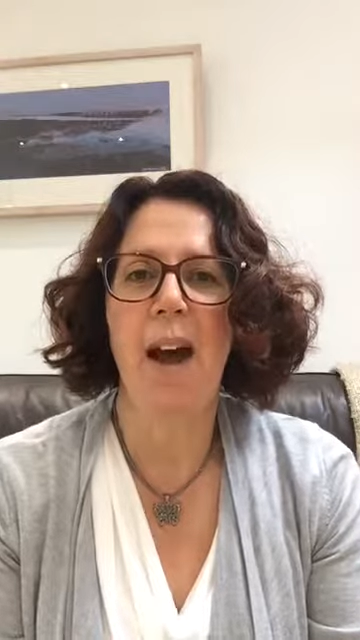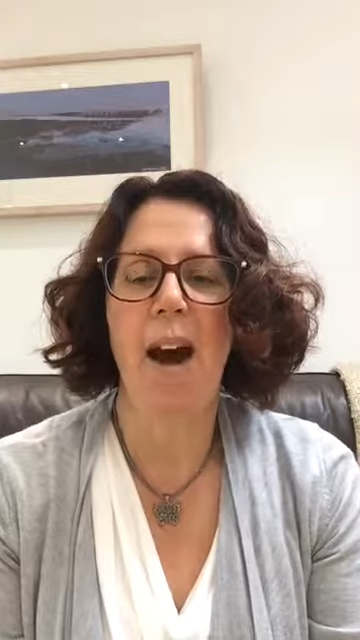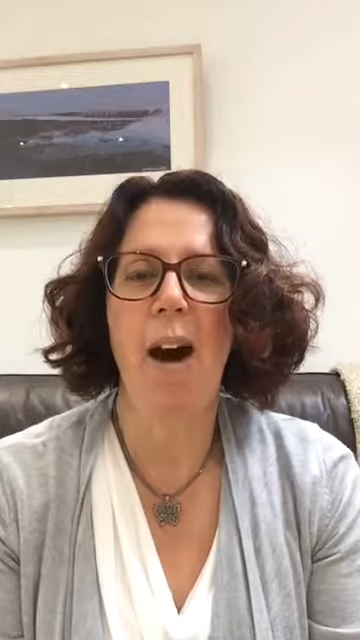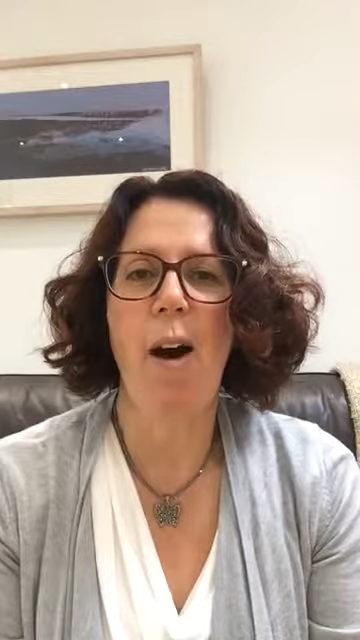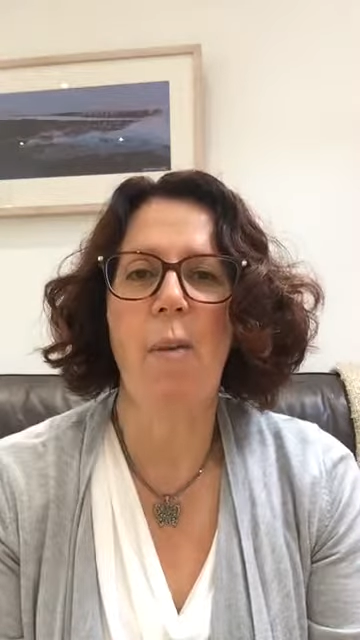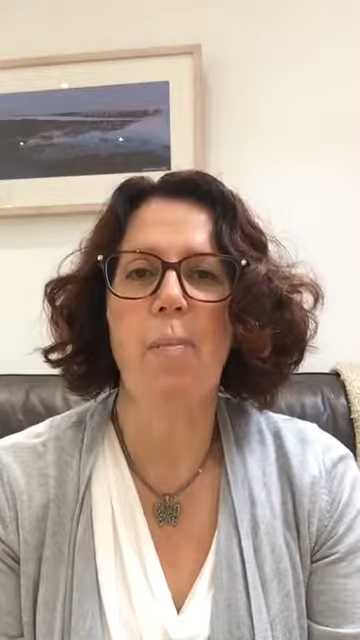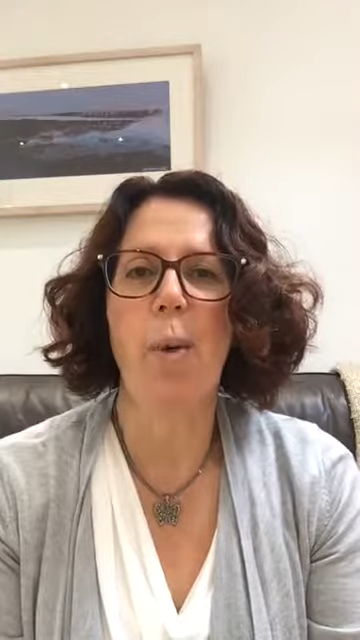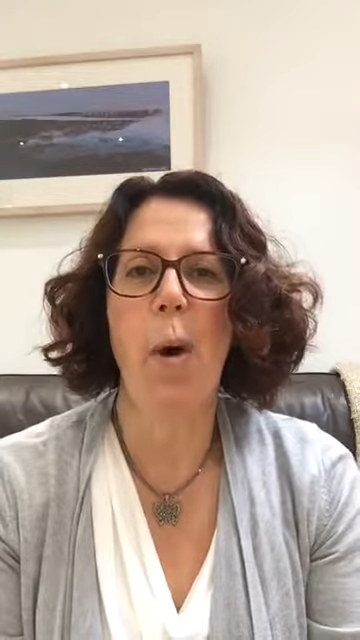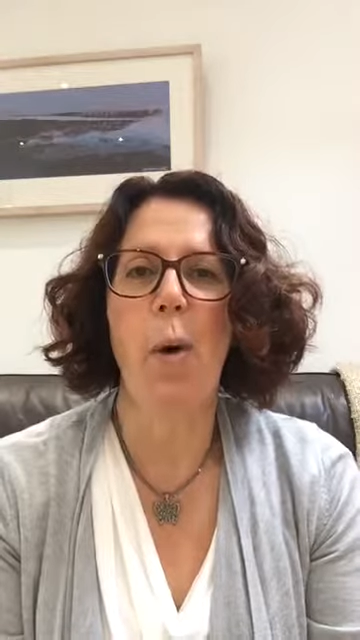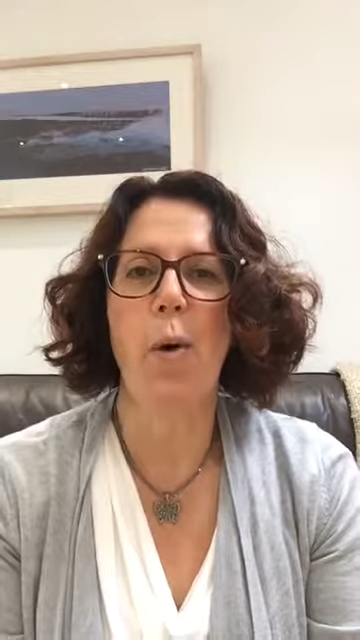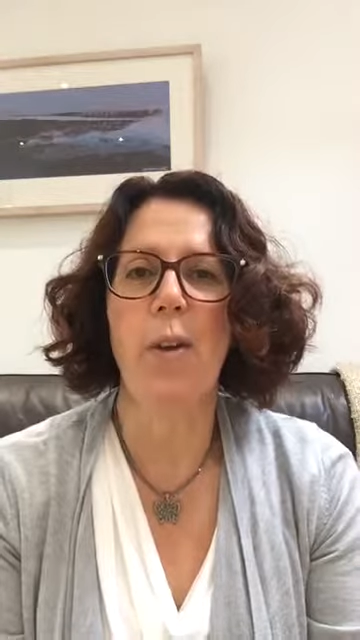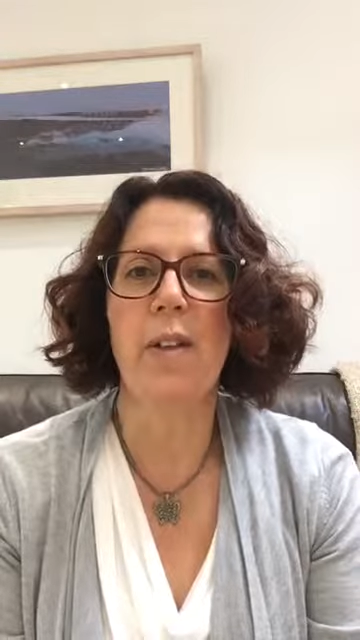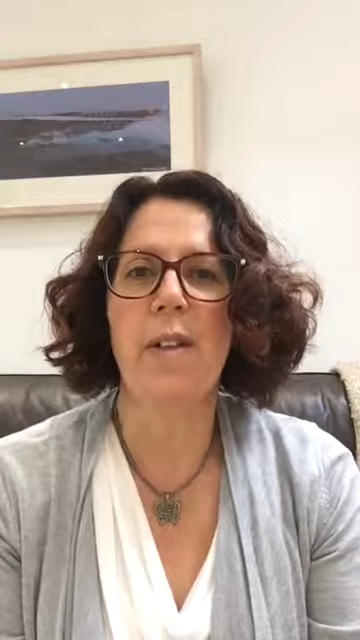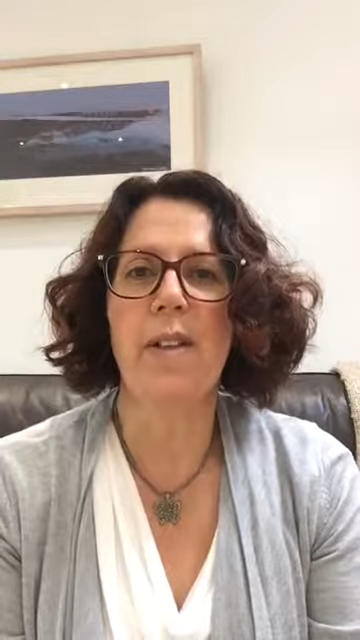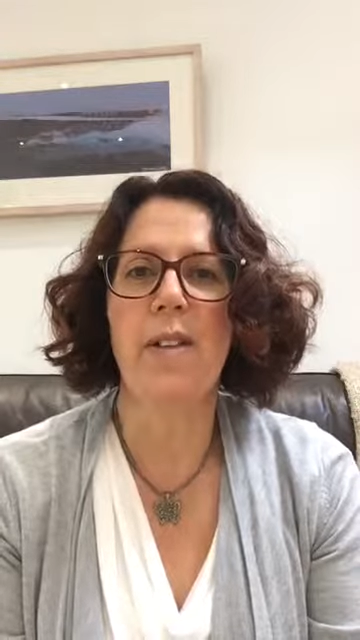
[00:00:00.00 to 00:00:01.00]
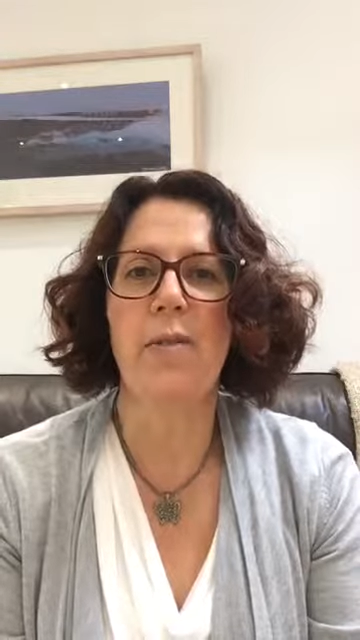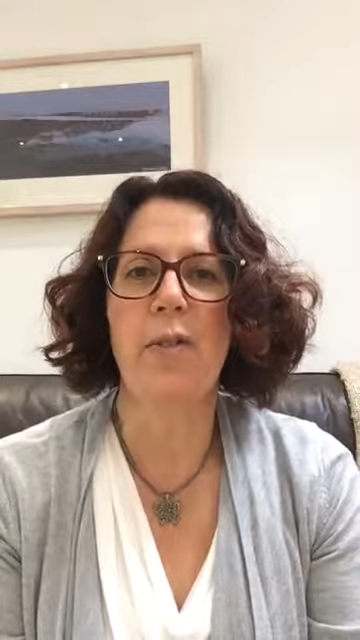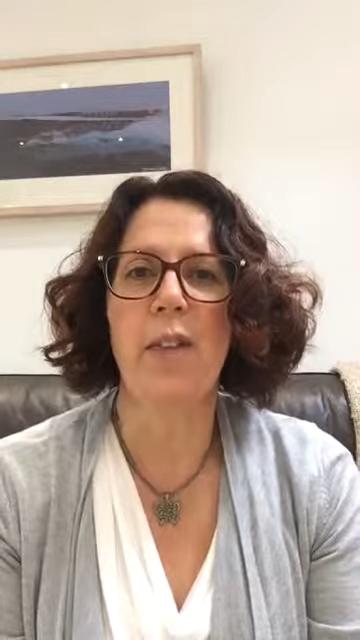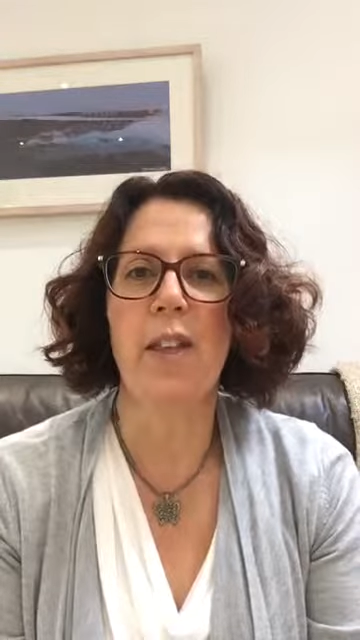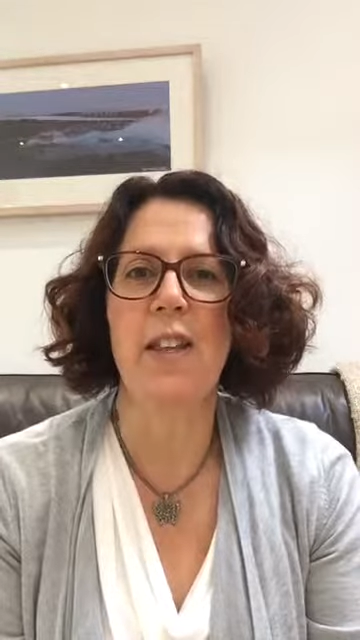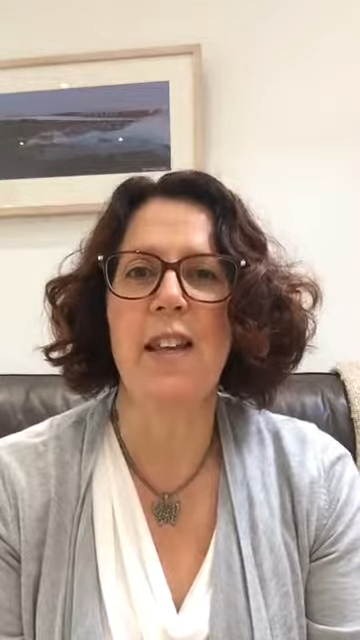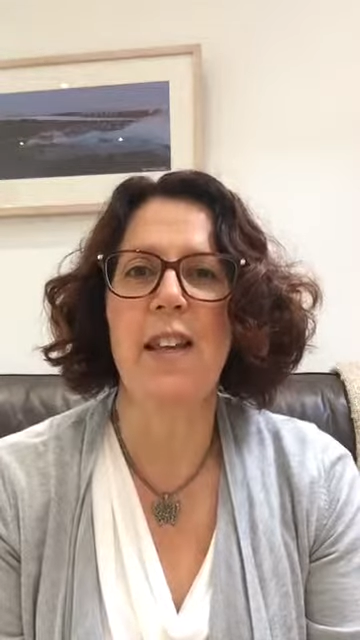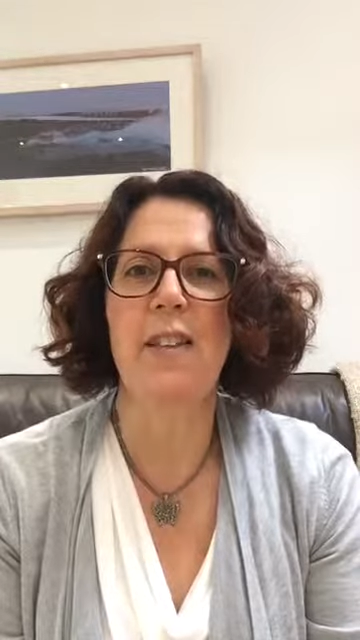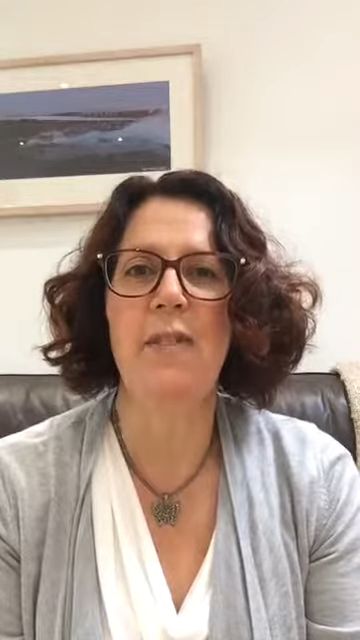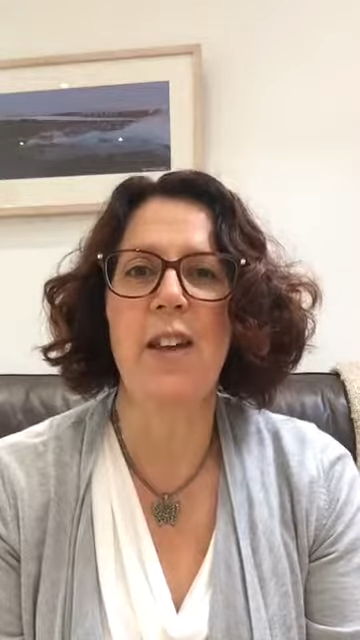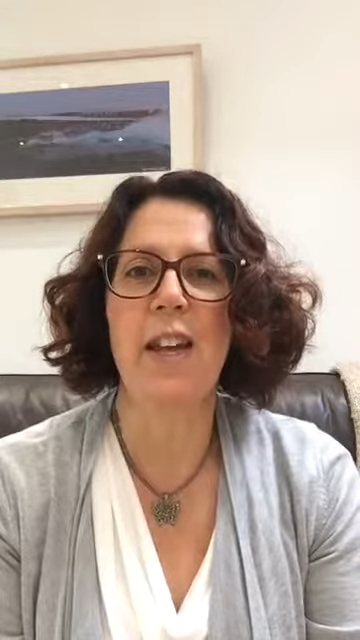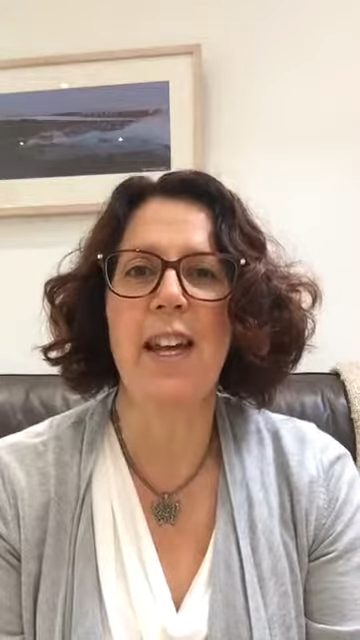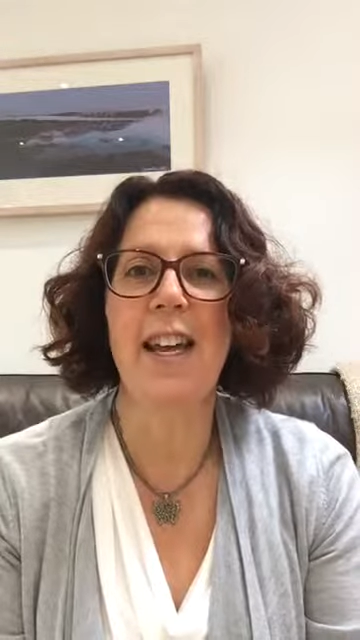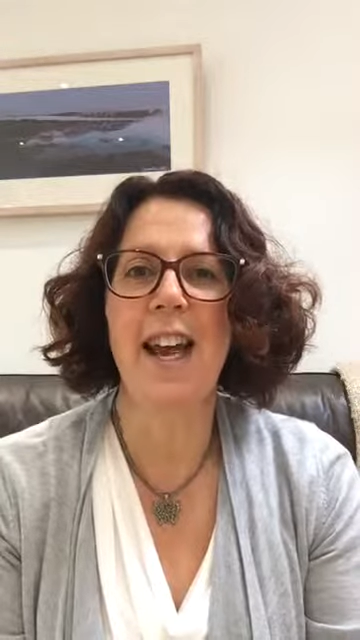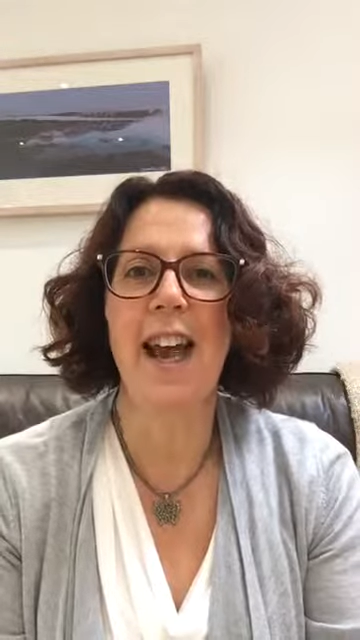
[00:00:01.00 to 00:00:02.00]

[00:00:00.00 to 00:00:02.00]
our box for the TV,